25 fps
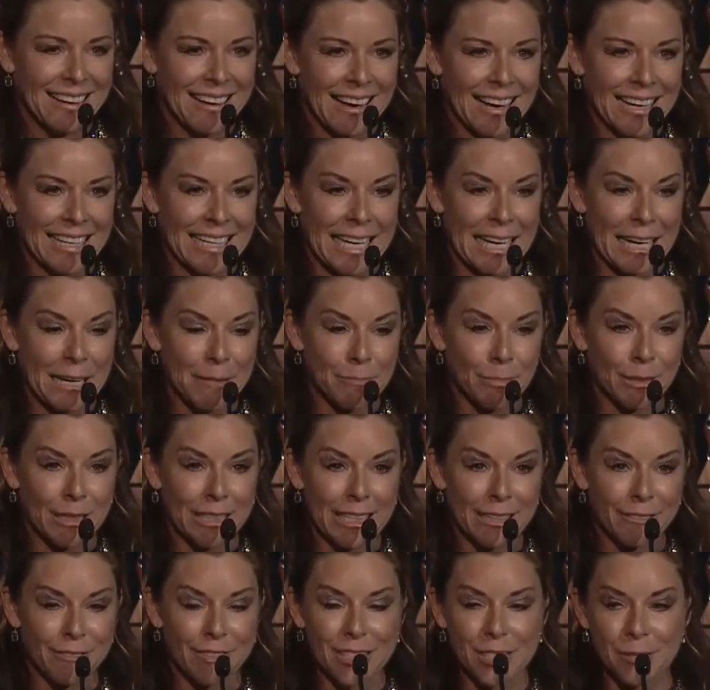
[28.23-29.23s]
I can't
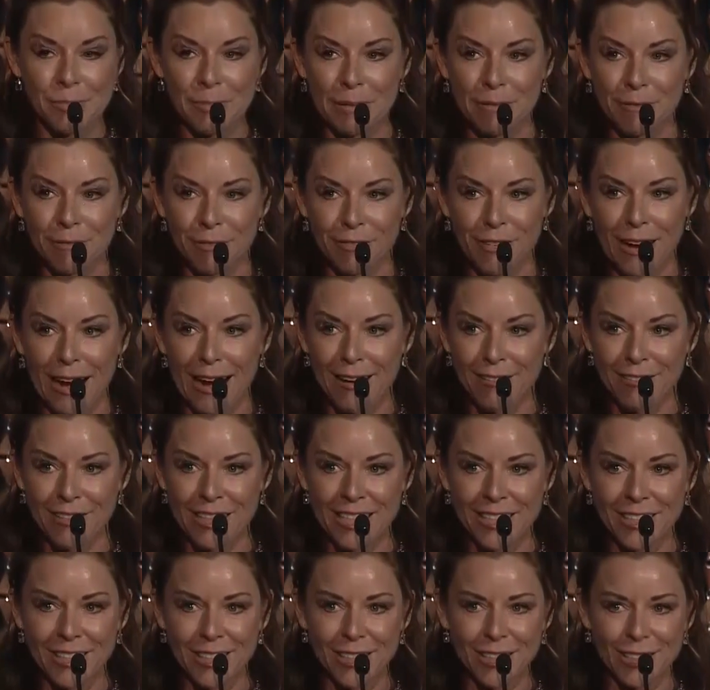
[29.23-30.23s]
believe it's been five
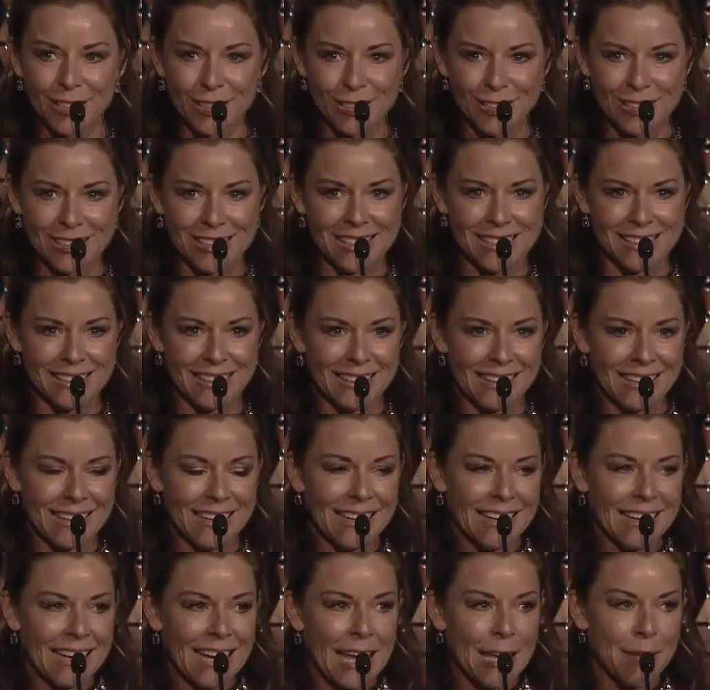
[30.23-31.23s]
years.
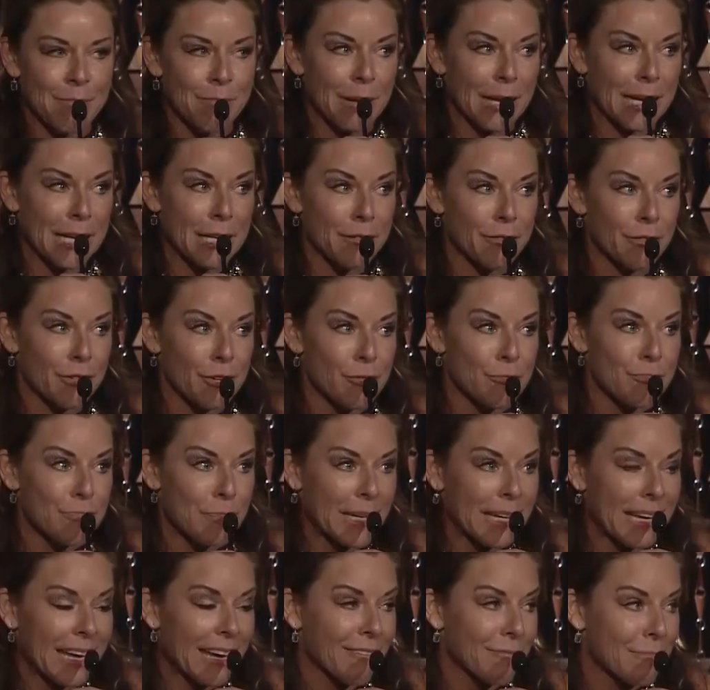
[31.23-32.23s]
And many of you
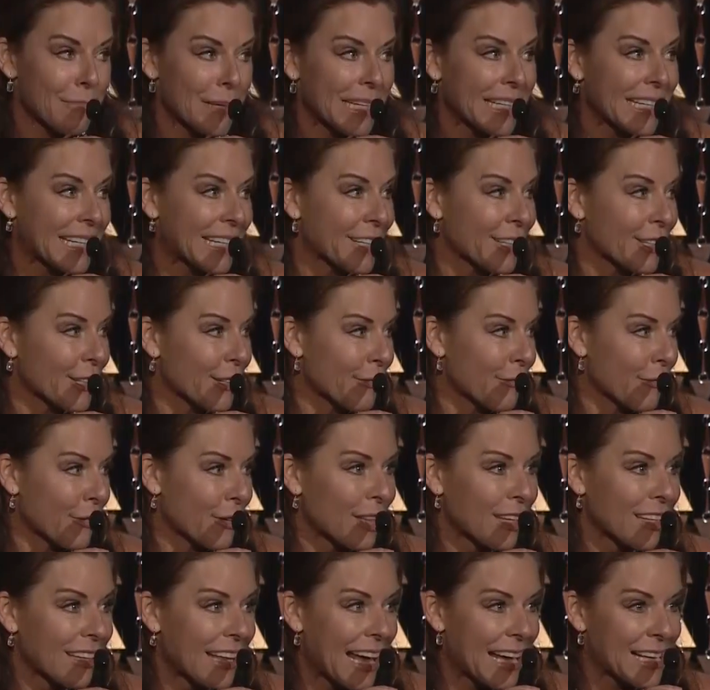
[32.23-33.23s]
have been here for
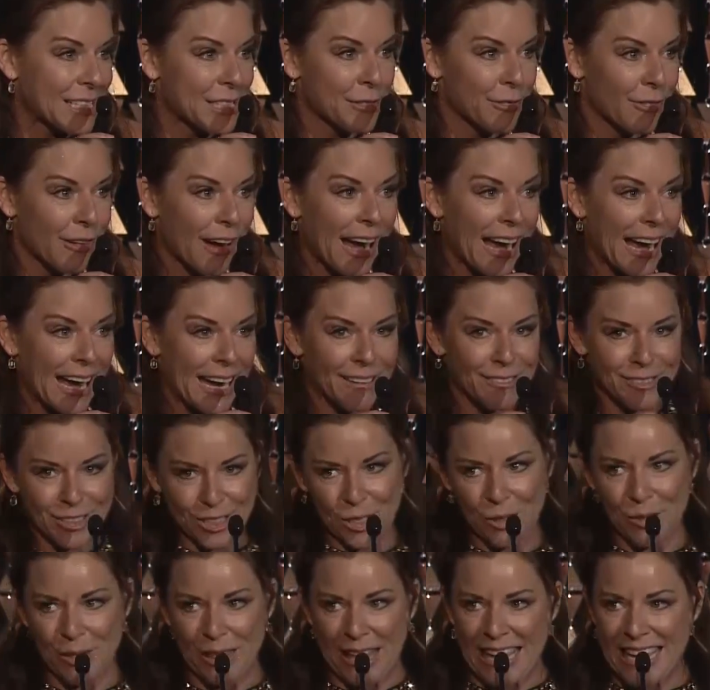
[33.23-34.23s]
the last five,
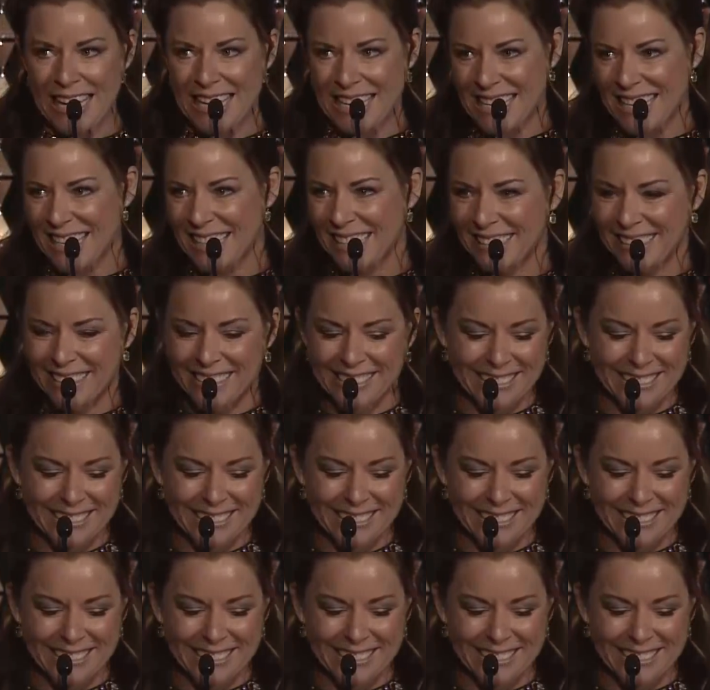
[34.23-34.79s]
so thank you.